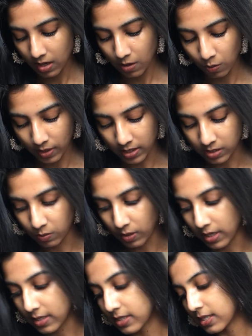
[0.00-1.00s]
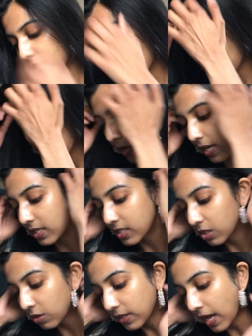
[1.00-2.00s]
what else? Okay,
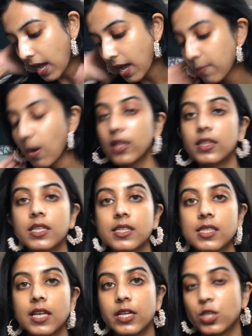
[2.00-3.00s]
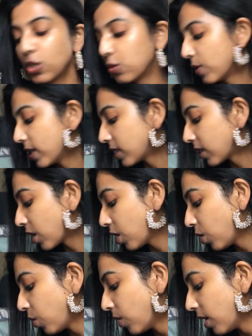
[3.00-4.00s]
so that I bought this like 2 weeks
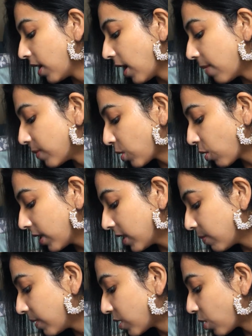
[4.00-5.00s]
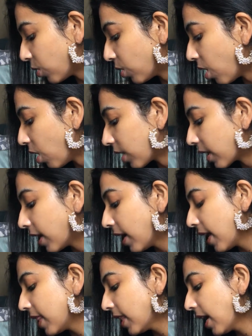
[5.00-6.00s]
ago. I'm sorry it's been so long.
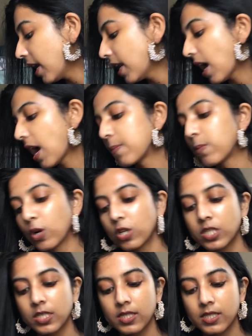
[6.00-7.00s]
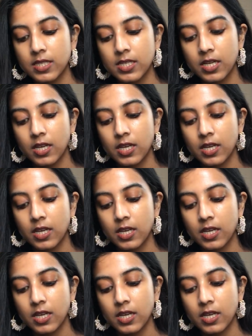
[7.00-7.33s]
And then I purchased